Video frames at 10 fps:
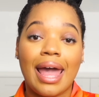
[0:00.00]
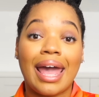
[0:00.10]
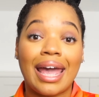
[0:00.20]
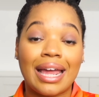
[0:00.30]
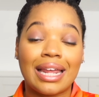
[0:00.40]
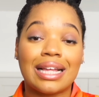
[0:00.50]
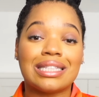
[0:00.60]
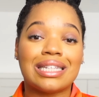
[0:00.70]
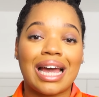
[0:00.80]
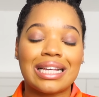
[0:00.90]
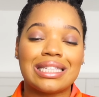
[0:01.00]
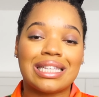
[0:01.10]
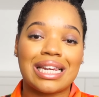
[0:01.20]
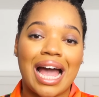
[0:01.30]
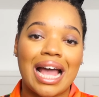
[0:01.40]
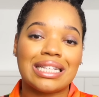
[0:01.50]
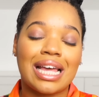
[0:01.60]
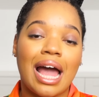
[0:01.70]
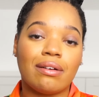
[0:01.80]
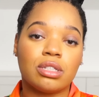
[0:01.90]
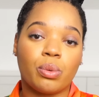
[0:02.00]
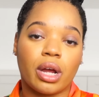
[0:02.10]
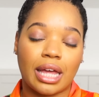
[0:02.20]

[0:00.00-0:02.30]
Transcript: and it's nice to not have to wear,